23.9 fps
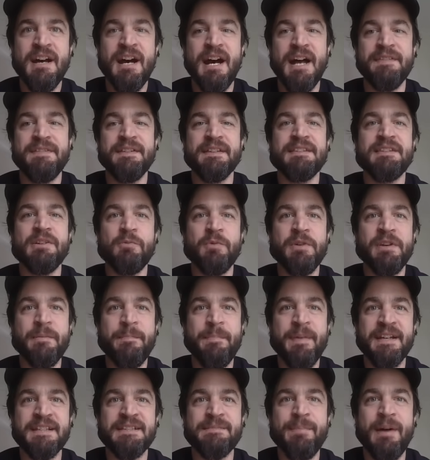I think that
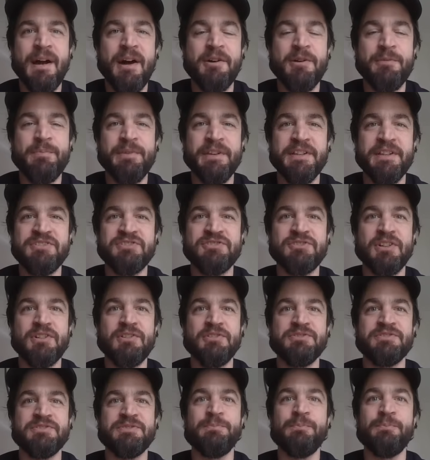Winnipeg's power play
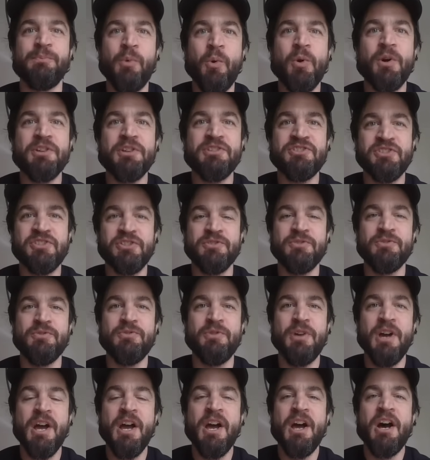struggles more
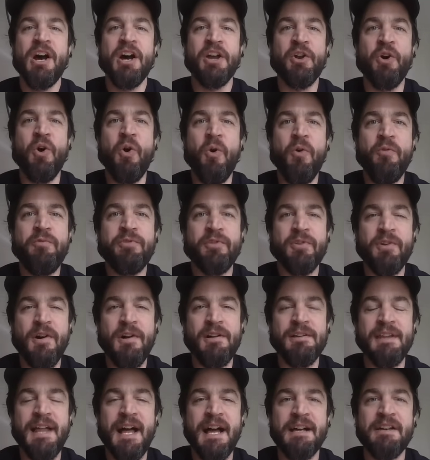to an
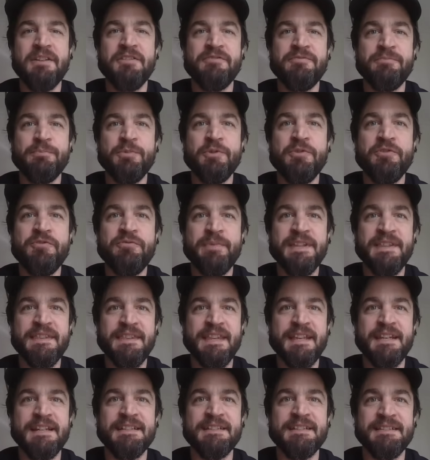overall lack of movement
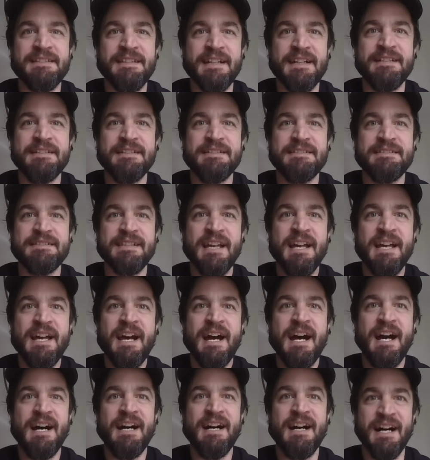than it does
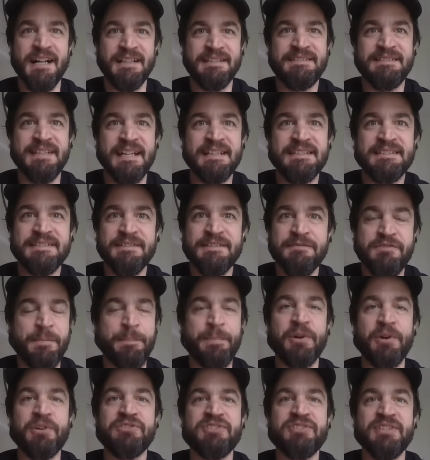uh, a sense of the
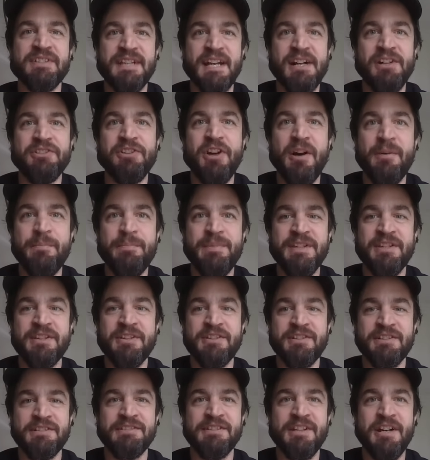personnel not being
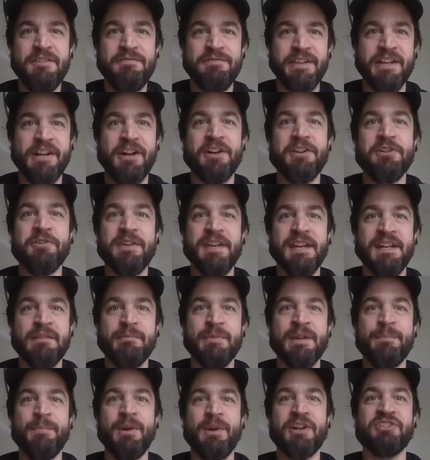good enough. Like, are you kidding
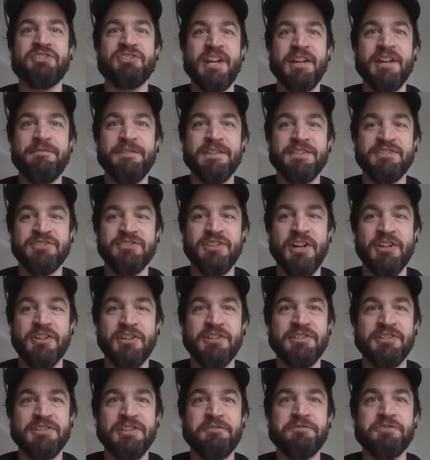me? Mark Scheifele is not
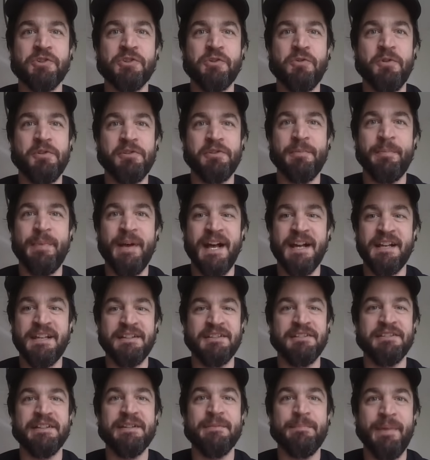good enough to quarterback
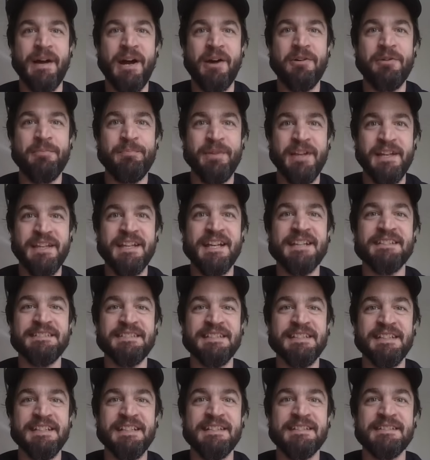an elite power play. Yes,
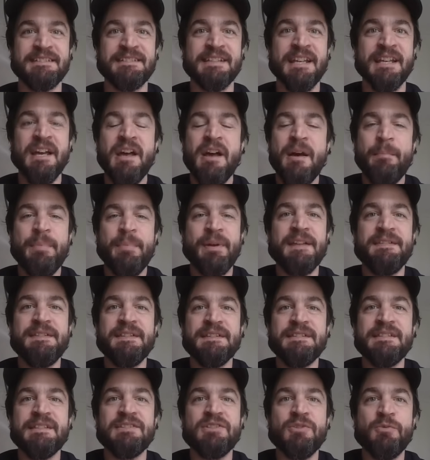he is. But I
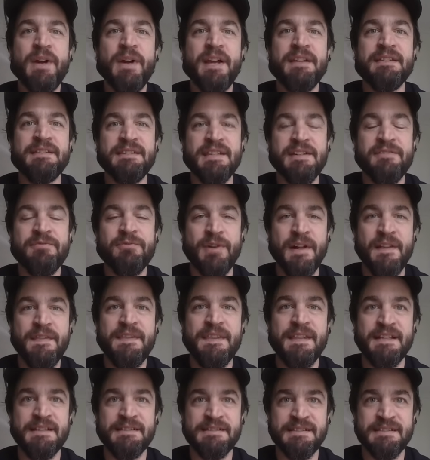think that the way that they've run
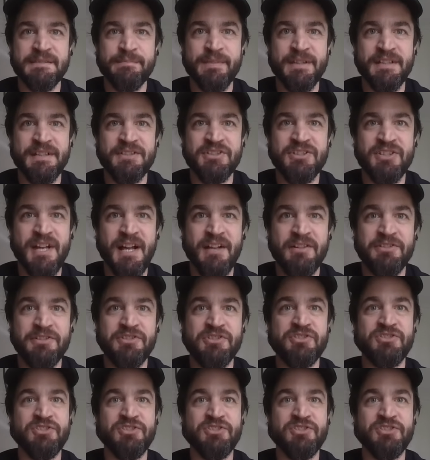things has been a challenge.